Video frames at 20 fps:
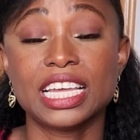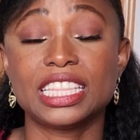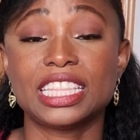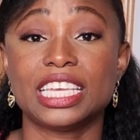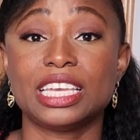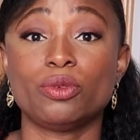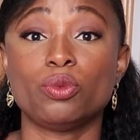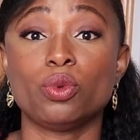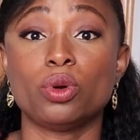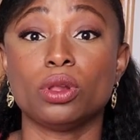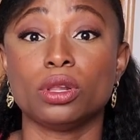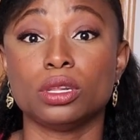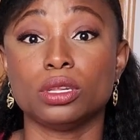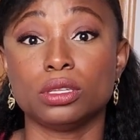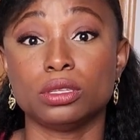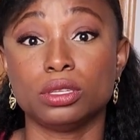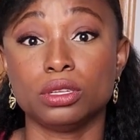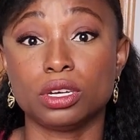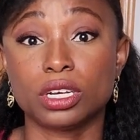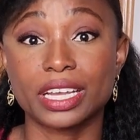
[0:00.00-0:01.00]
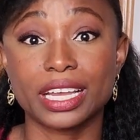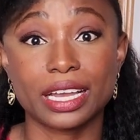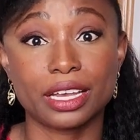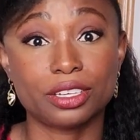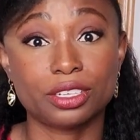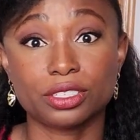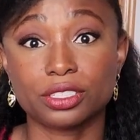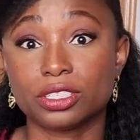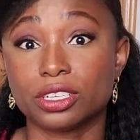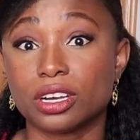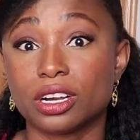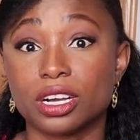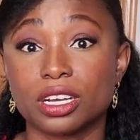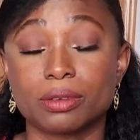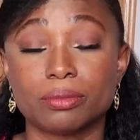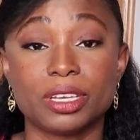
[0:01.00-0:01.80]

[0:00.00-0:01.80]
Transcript: They will look at your dog,